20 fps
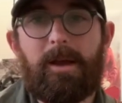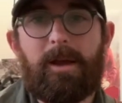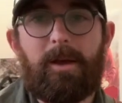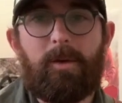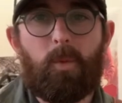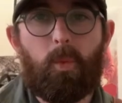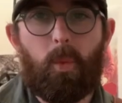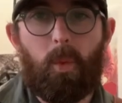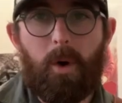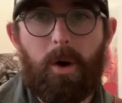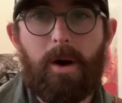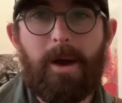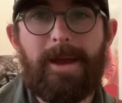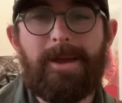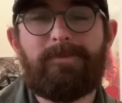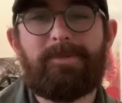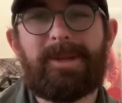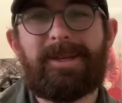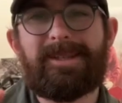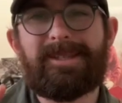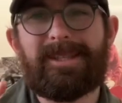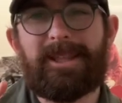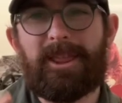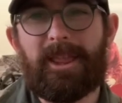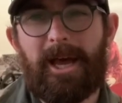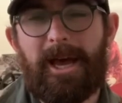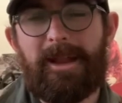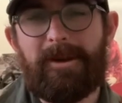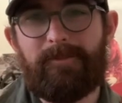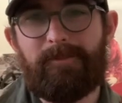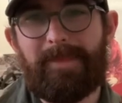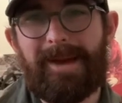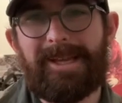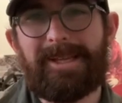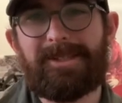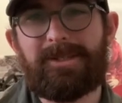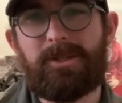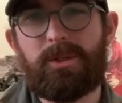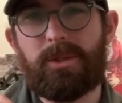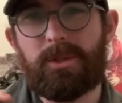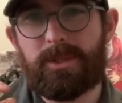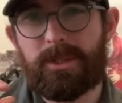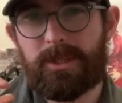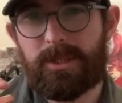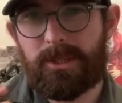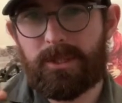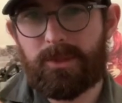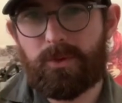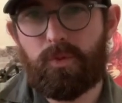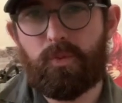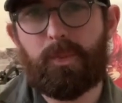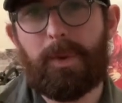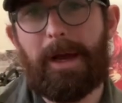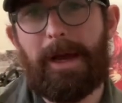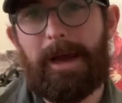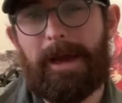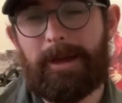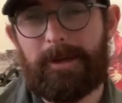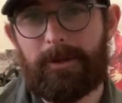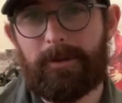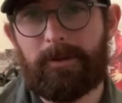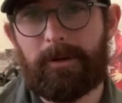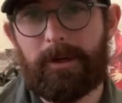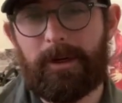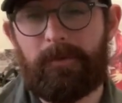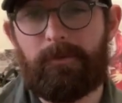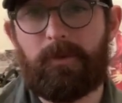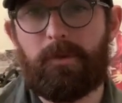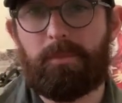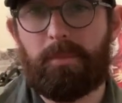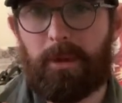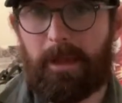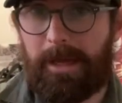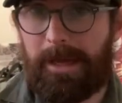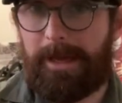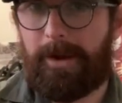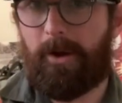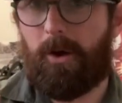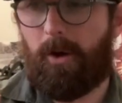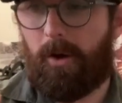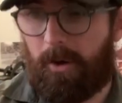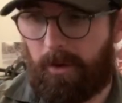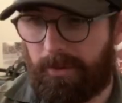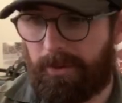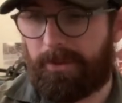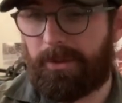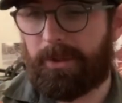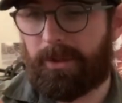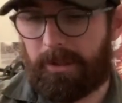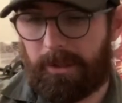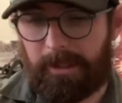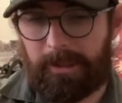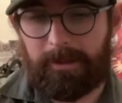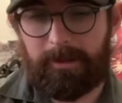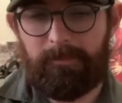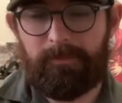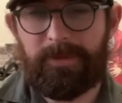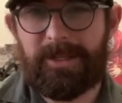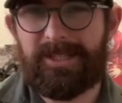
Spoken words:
Why? Because that makes you super accurate if you play on the click.